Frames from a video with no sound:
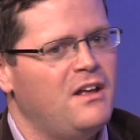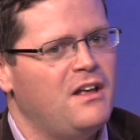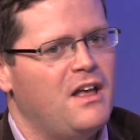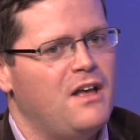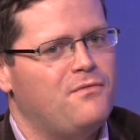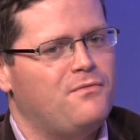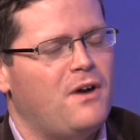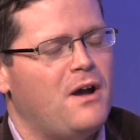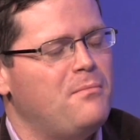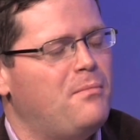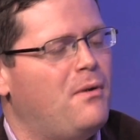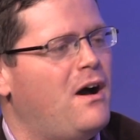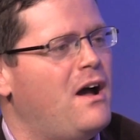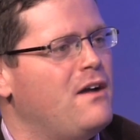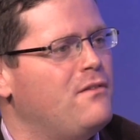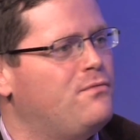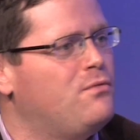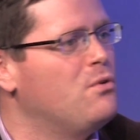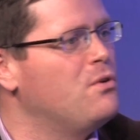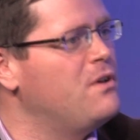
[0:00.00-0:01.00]
If I buy
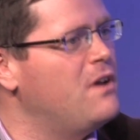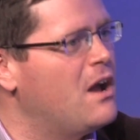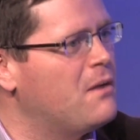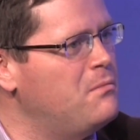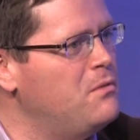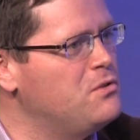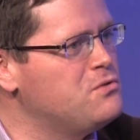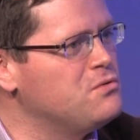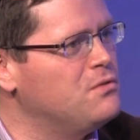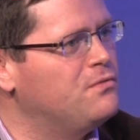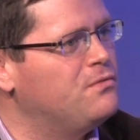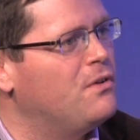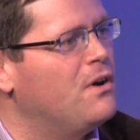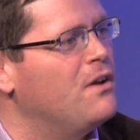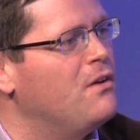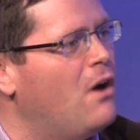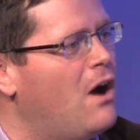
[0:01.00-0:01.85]
a 40 Act mutual fund,